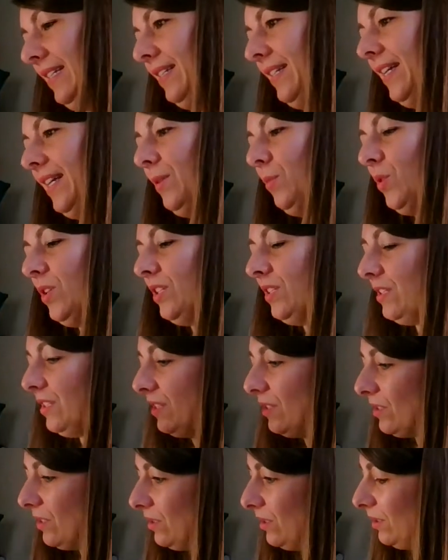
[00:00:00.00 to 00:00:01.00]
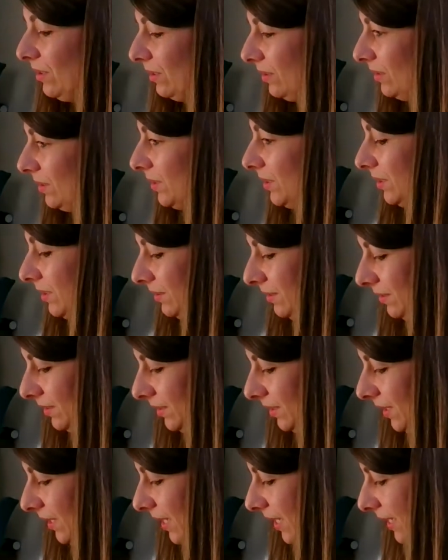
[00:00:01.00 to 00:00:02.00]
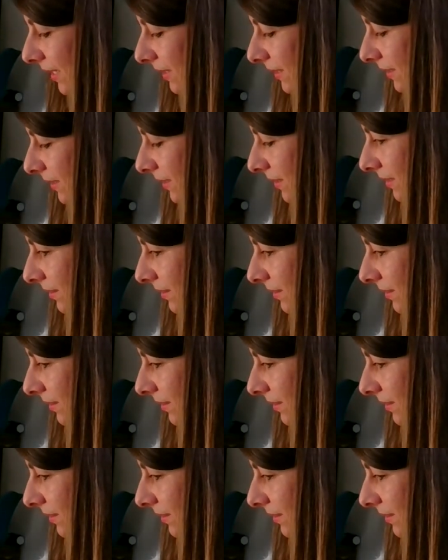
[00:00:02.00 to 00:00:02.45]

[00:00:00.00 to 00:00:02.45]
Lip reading: And what is this called again?